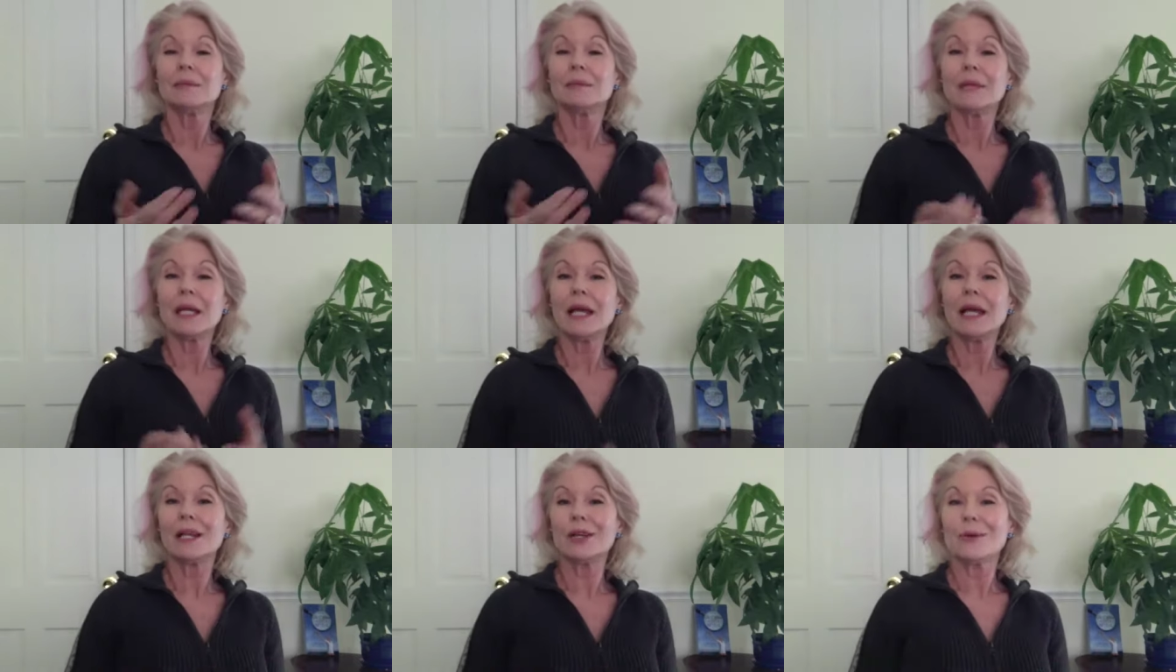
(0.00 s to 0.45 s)

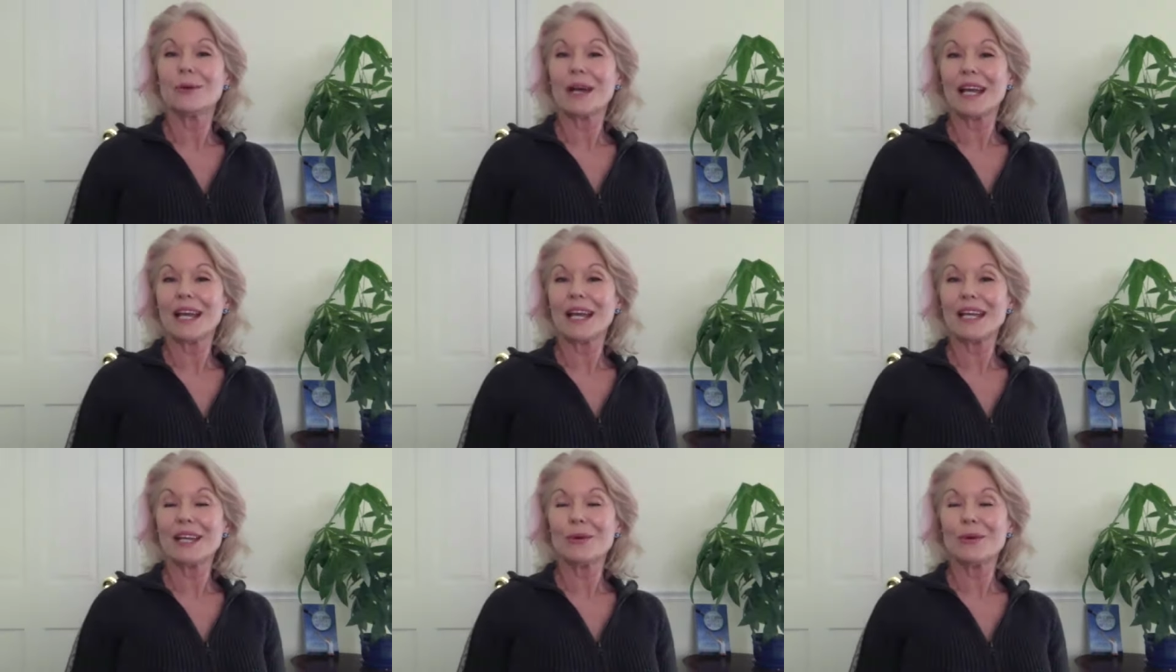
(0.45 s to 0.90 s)

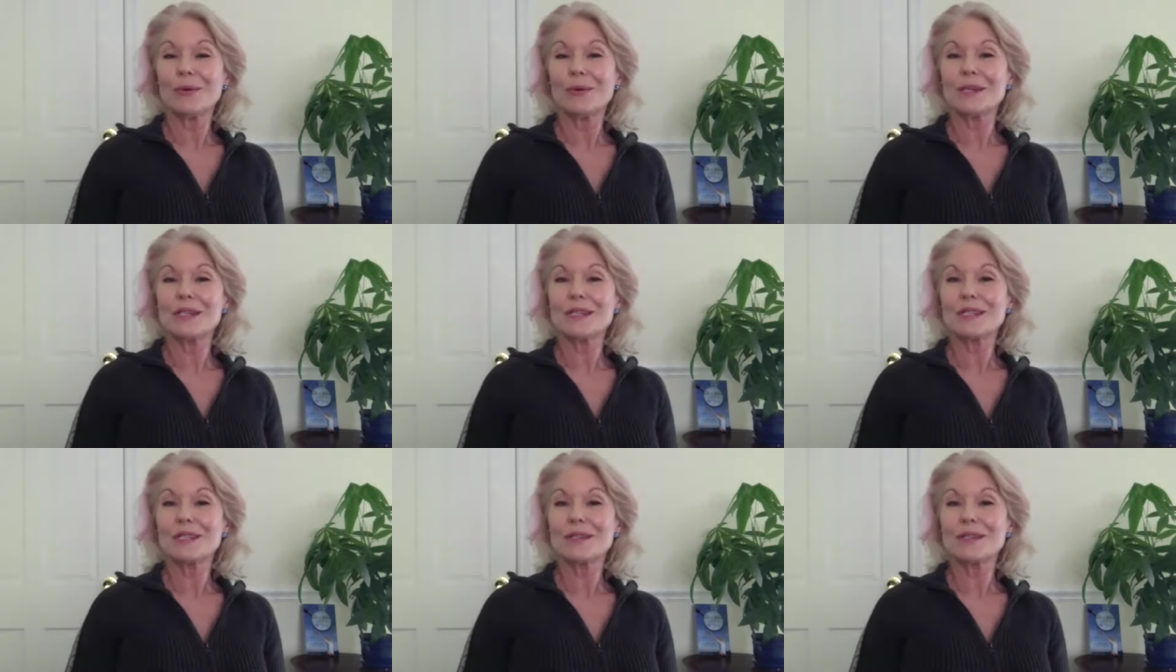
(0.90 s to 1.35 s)
Anyway, it
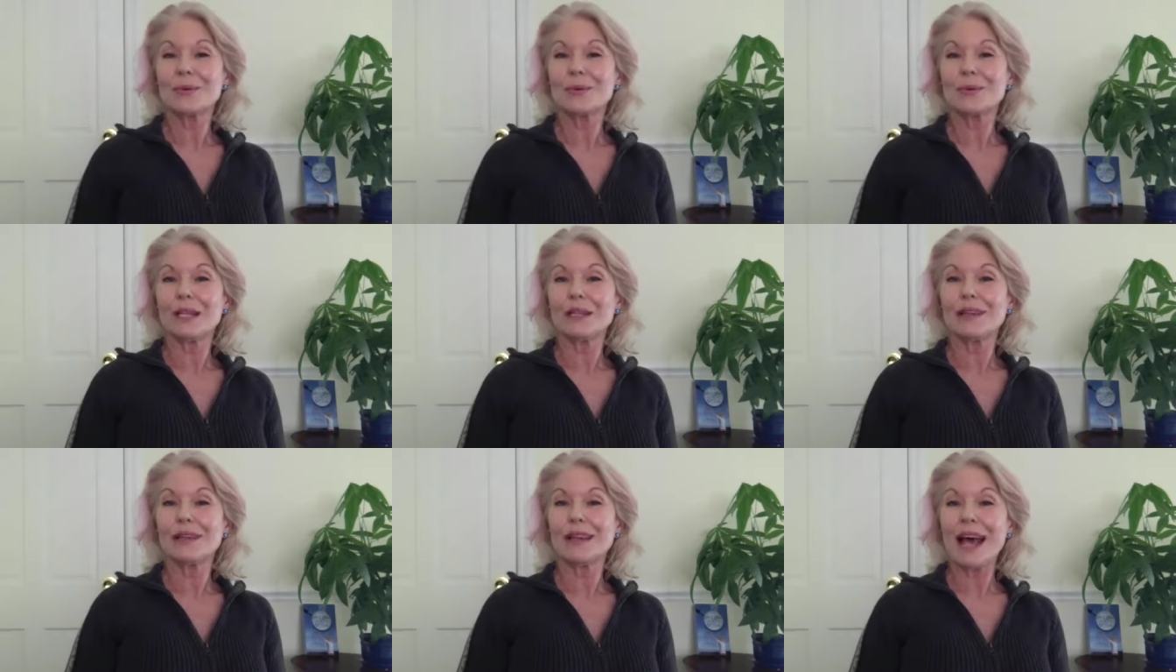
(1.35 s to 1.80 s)
was
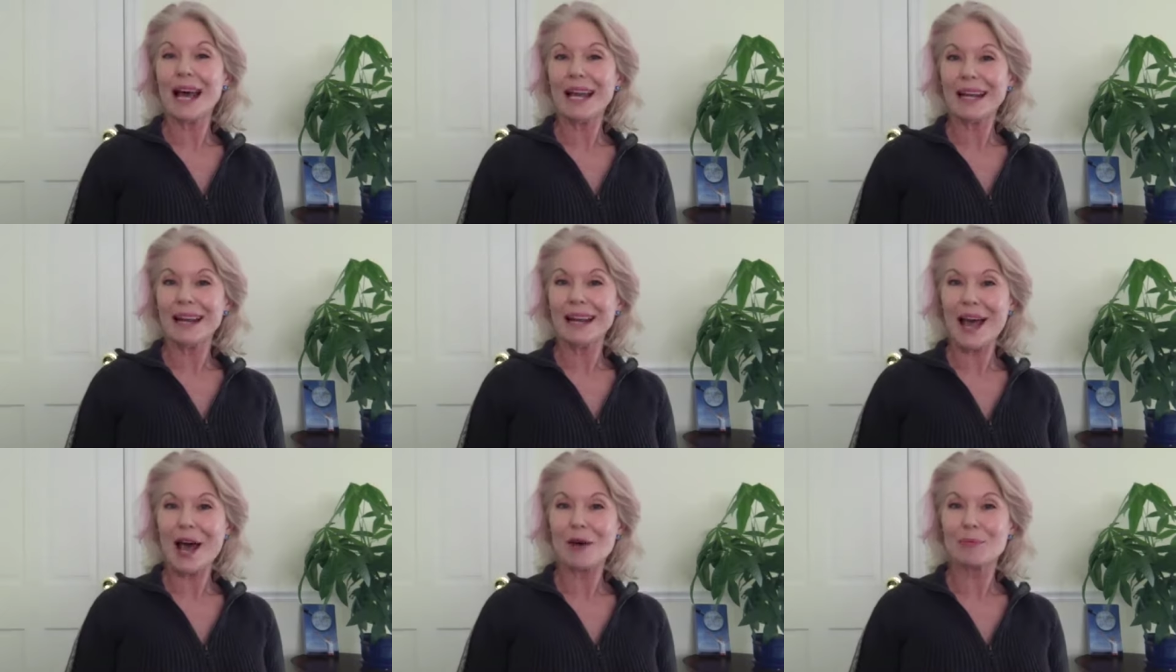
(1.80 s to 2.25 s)
when
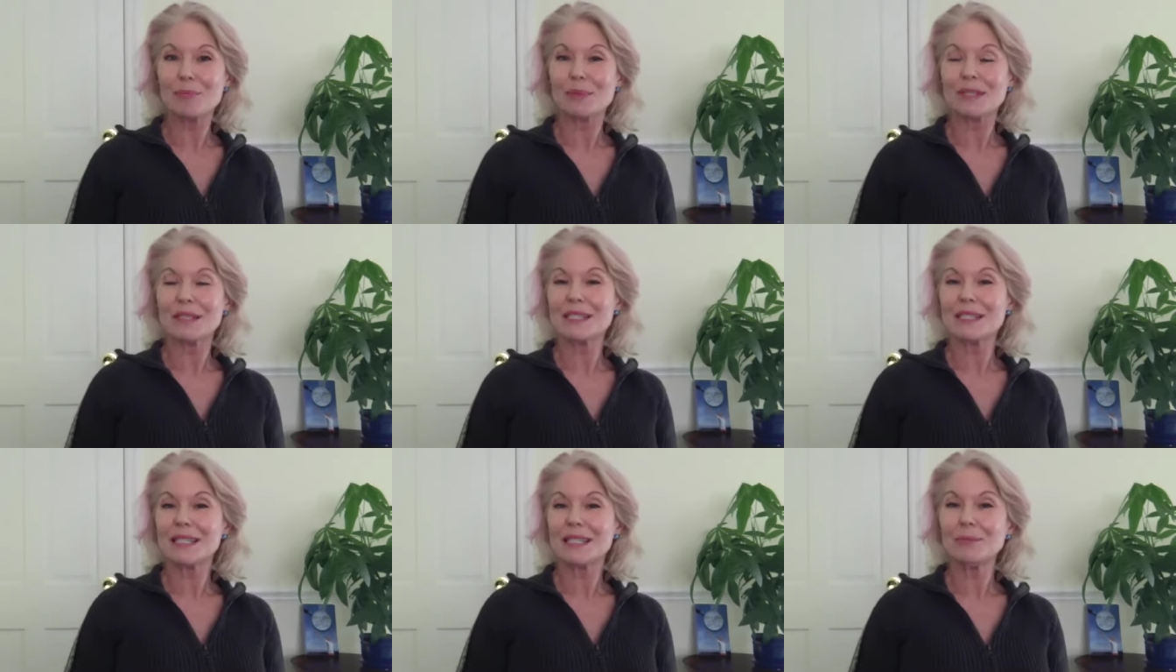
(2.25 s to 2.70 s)
that
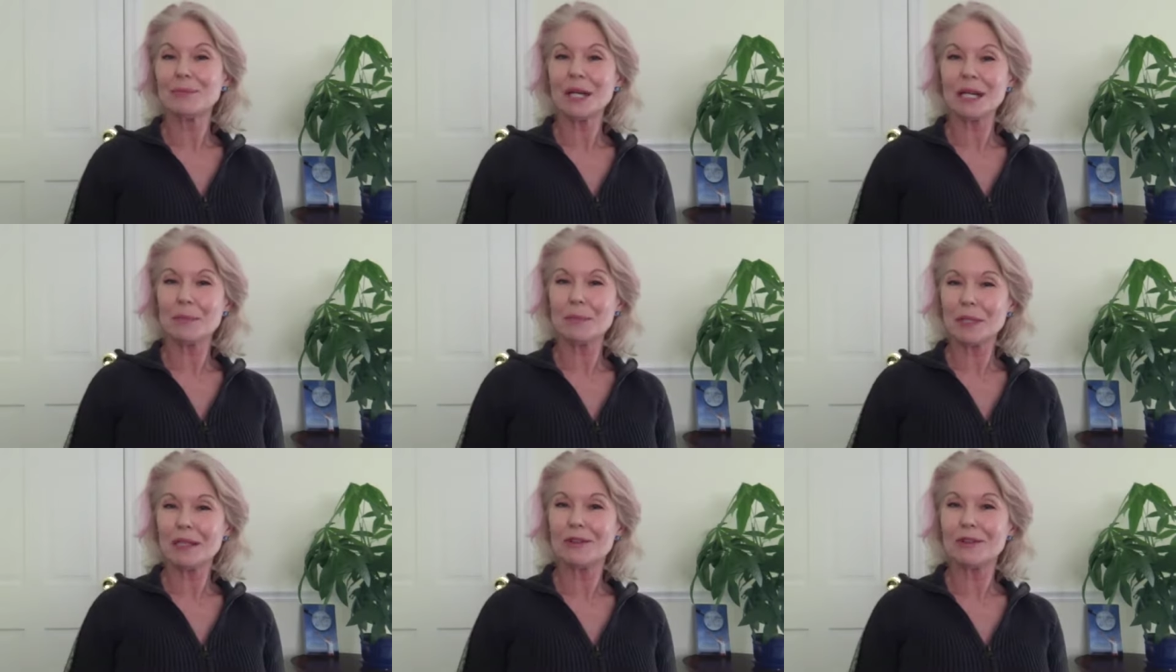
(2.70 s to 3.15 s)
happened in
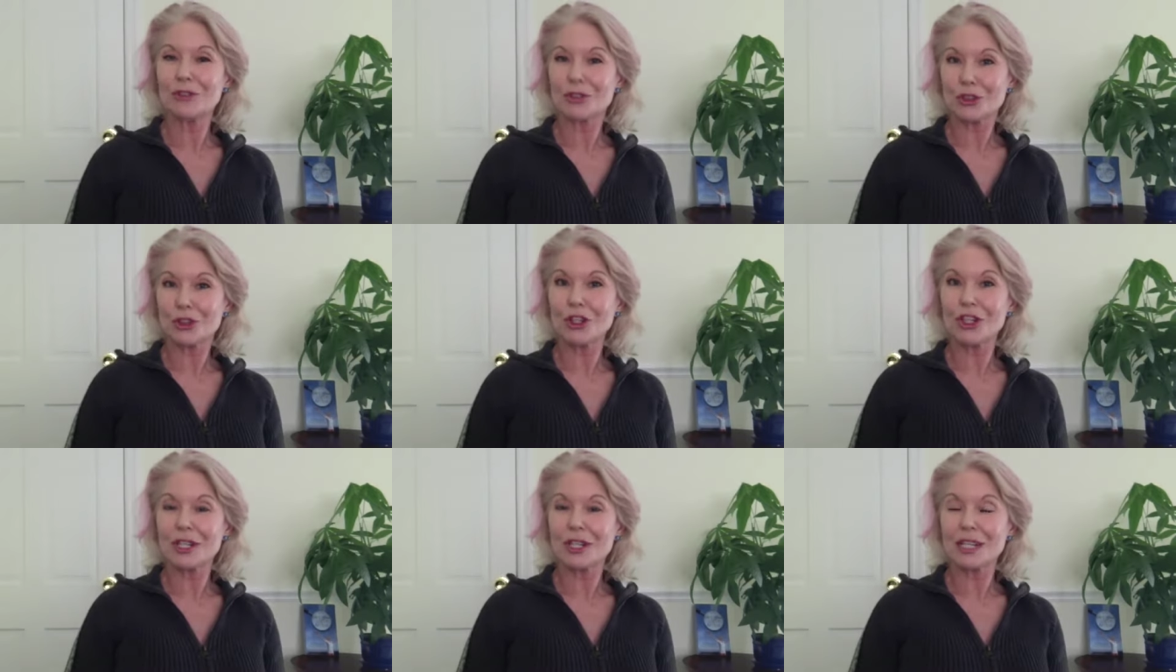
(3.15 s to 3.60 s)
my
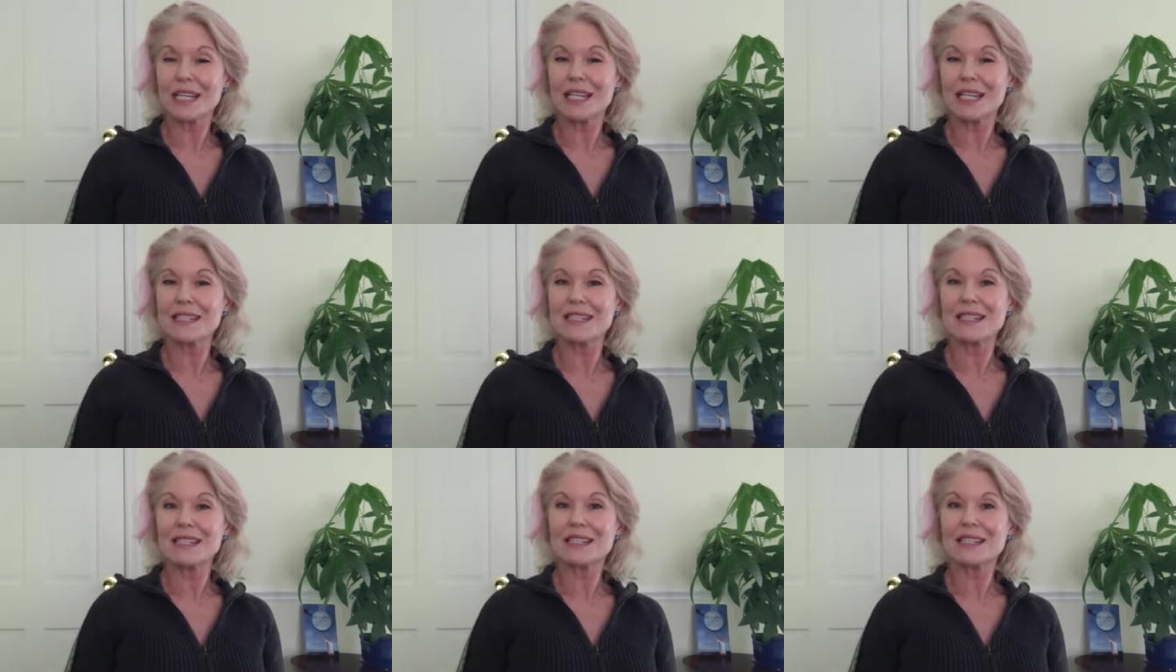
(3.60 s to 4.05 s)

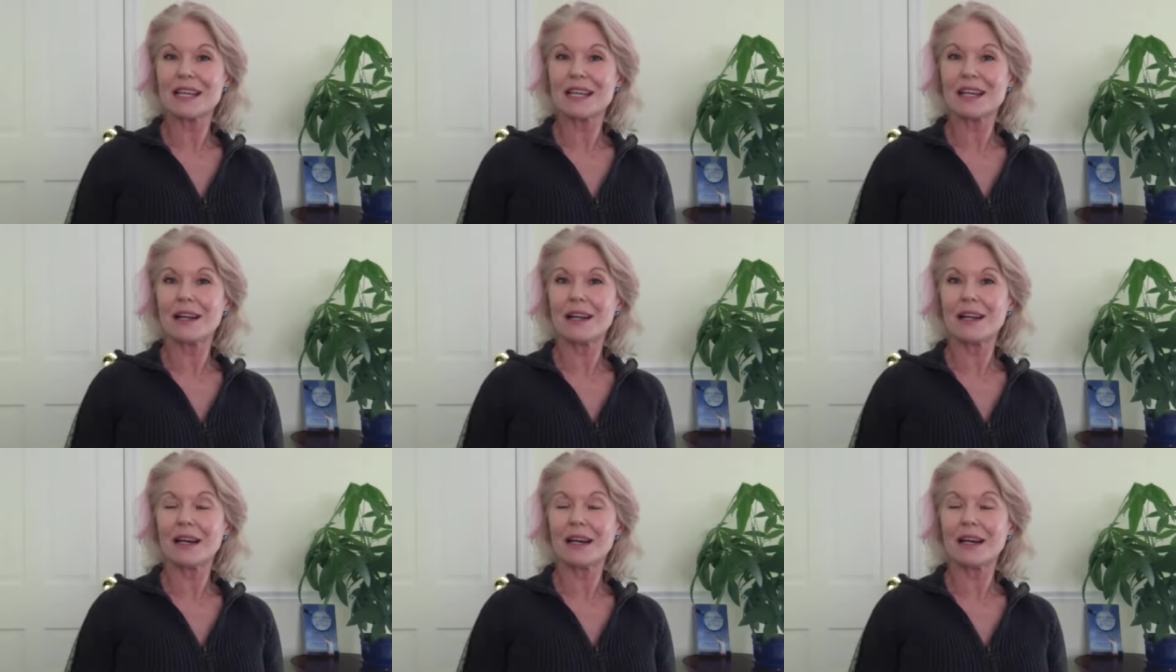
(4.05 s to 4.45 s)
mid-30s that